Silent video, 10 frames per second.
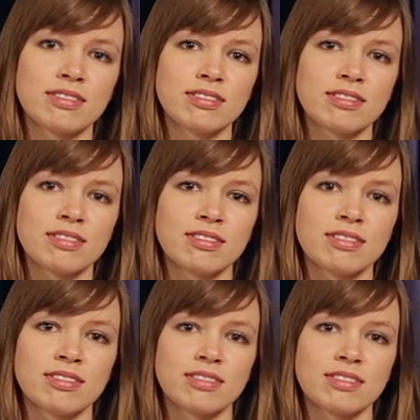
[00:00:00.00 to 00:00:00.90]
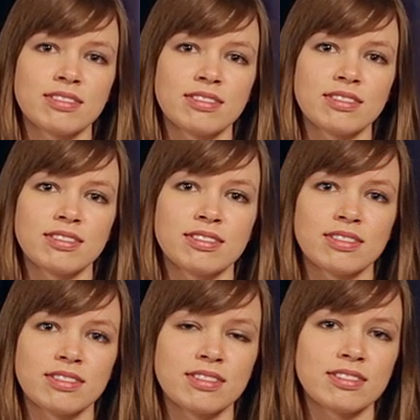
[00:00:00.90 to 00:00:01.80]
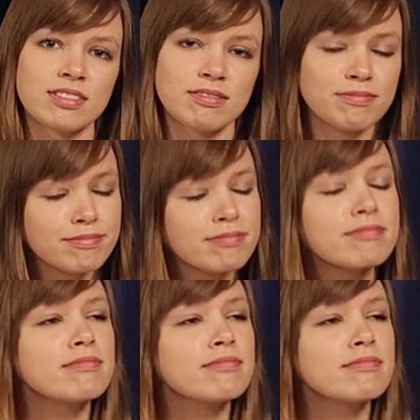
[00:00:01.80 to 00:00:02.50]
(silent)